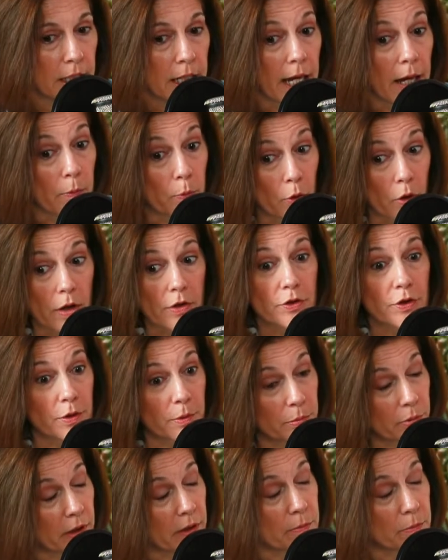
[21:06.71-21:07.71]
And we're also going
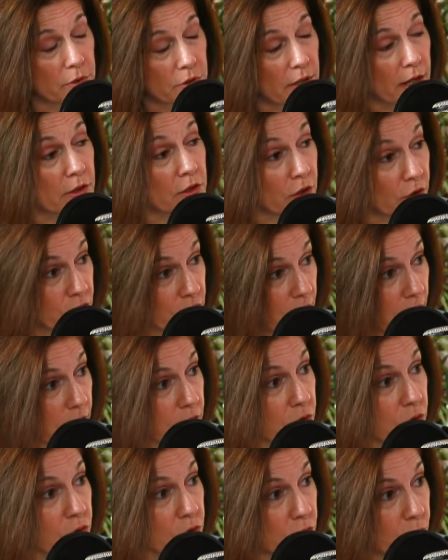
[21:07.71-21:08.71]
to protect our
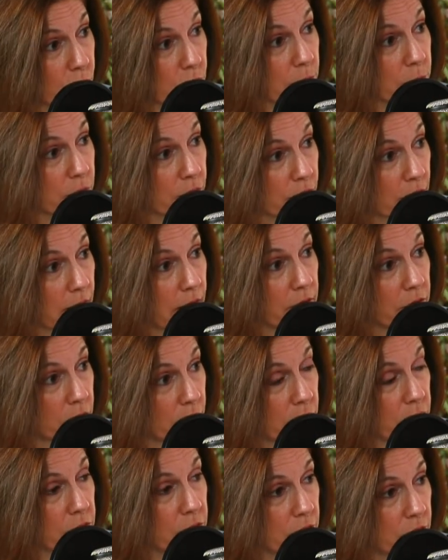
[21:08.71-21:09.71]
doctors who want to provide
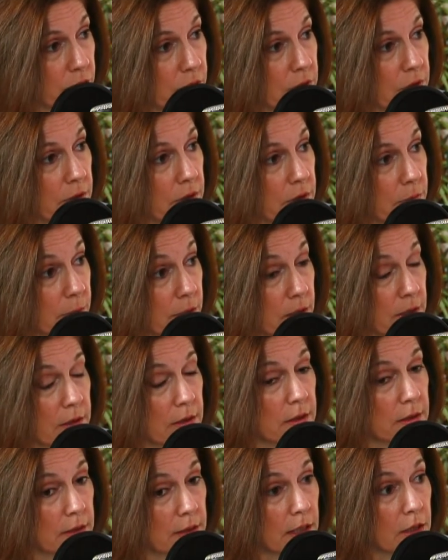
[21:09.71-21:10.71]
those services because
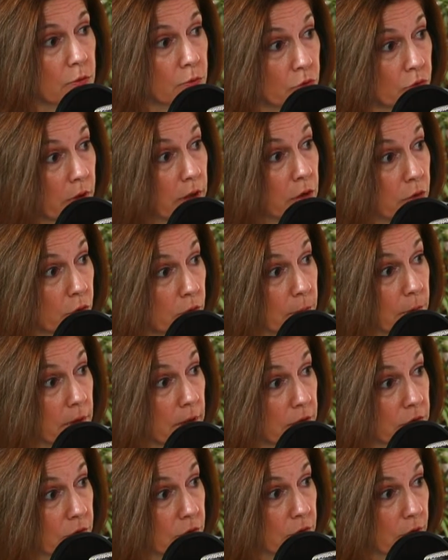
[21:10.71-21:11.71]
the states were trying to
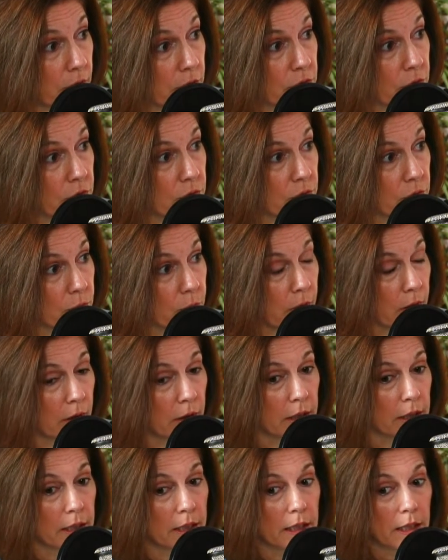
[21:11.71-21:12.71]
criminalize our doctors as well.
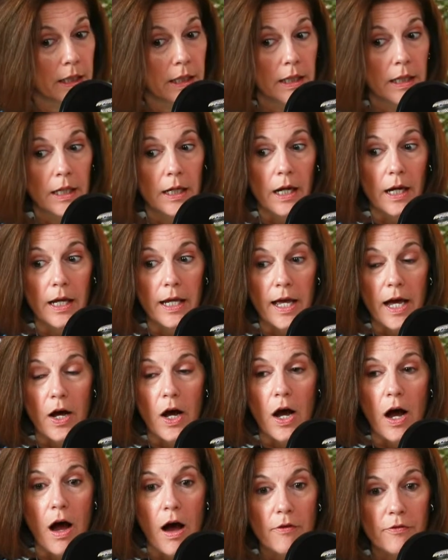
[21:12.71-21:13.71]
I
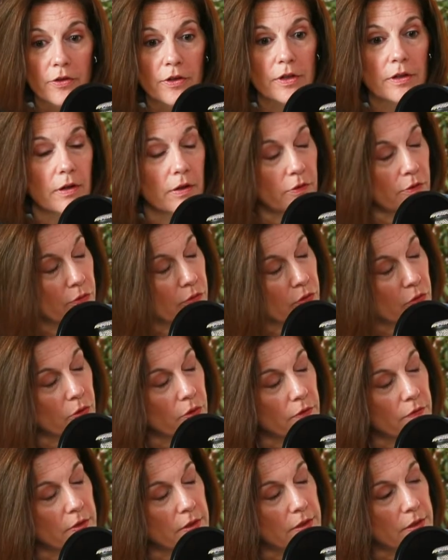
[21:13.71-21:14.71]
offered it on the floor
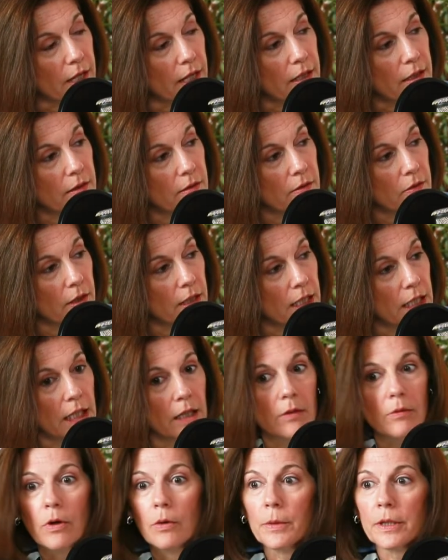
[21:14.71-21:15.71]
of the Senate
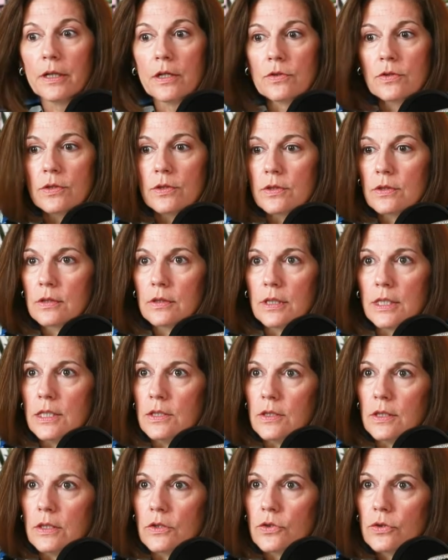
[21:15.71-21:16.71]
thinking, oh my gosh, this is an
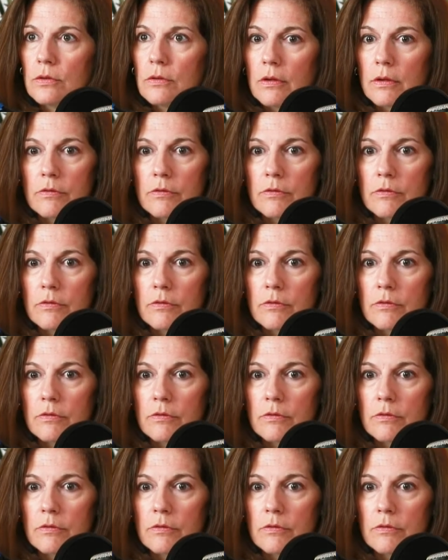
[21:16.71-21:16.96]
easy issue.